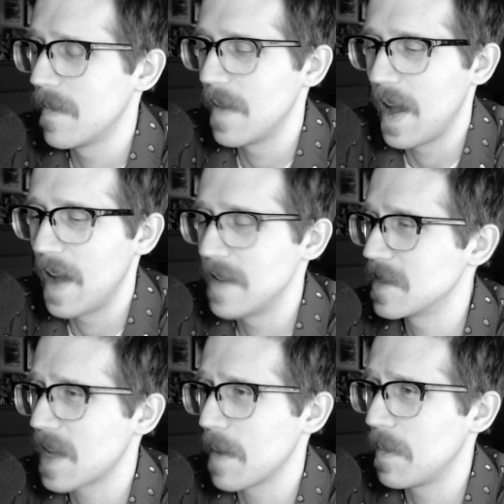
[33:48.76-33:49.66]
I
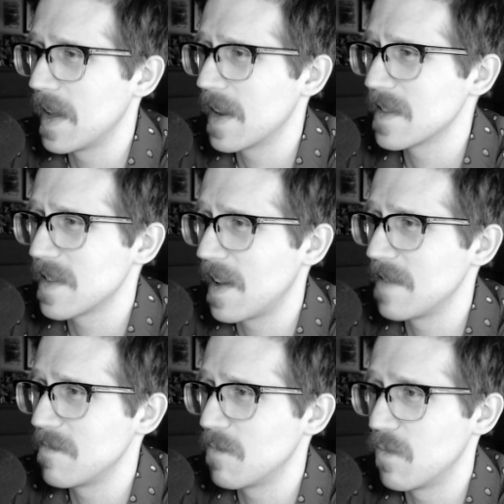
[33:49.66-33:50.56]
just kept playing because
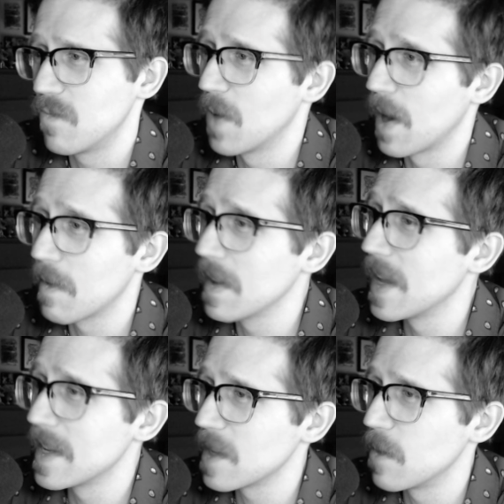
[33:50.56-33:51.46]
when I
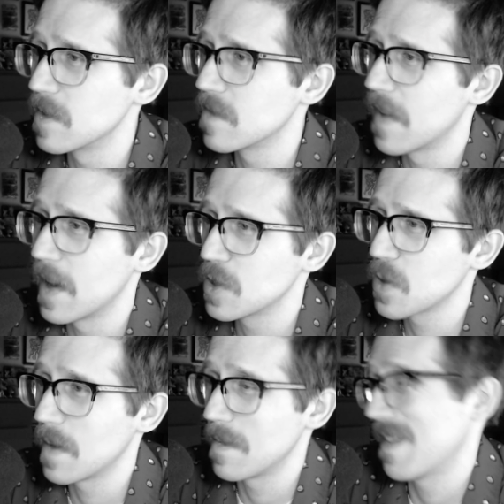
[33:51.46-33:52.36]
realized it was very
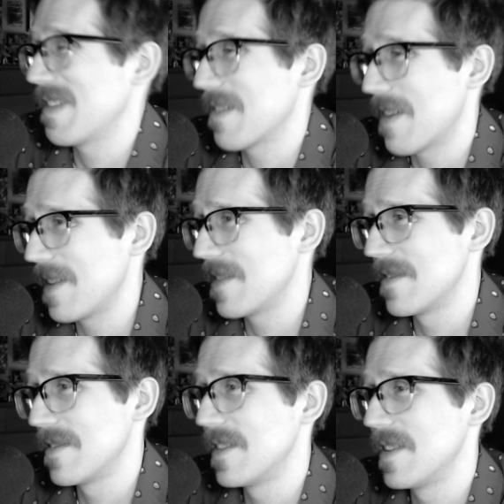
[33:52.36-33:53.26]
short, I'm like, all right,
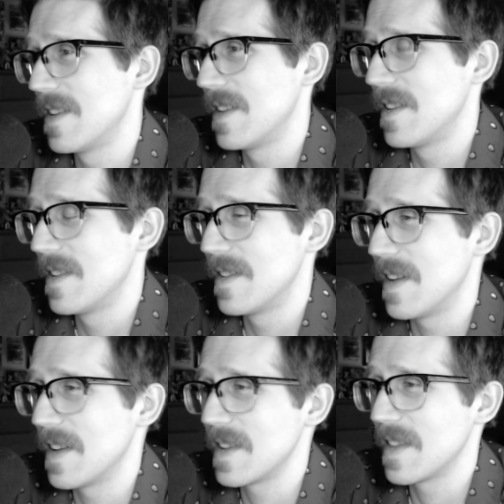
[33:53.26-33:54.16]

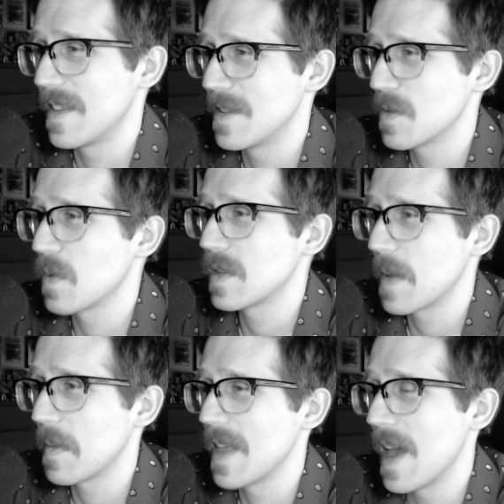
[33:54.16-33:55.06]
this won't
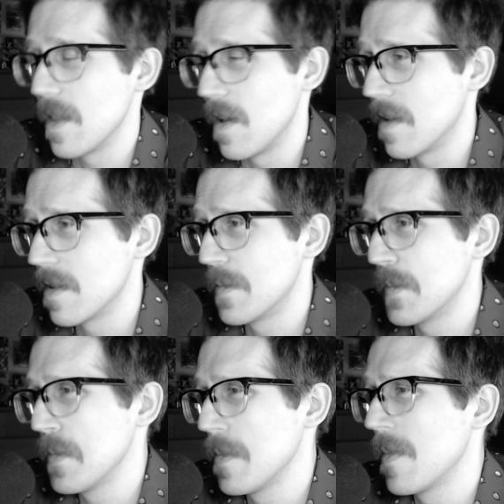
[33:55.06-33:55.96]
take me that long.
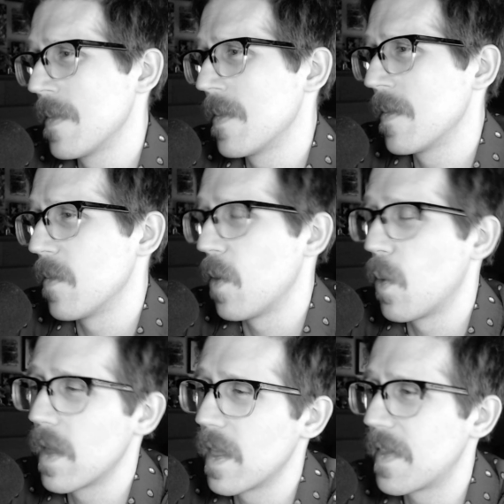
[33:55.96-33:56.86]
But
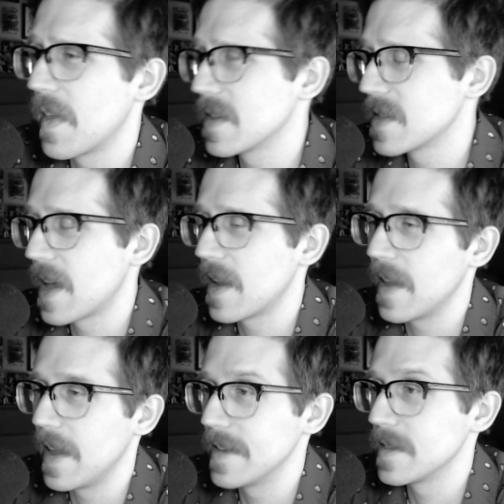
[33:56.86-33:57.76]
one of the things that
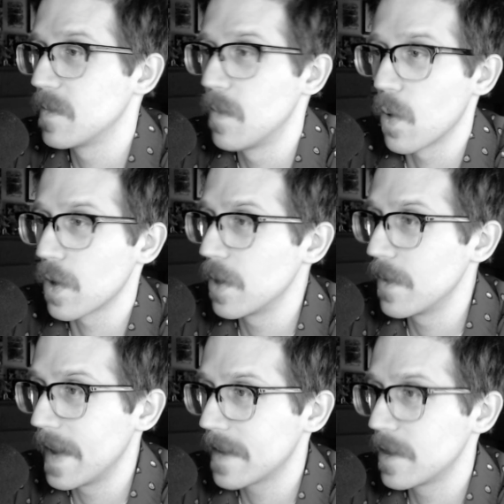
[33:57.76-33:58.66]
is more
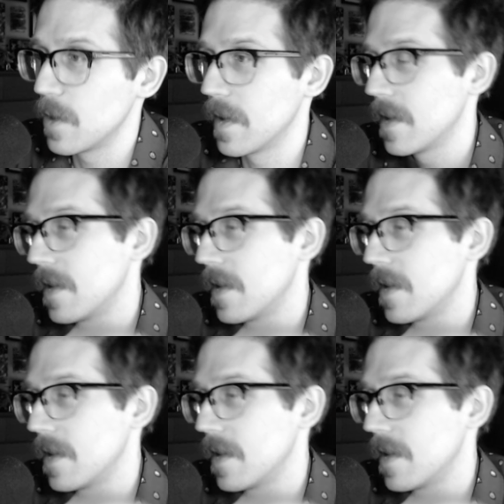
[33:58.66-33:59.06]
unique to it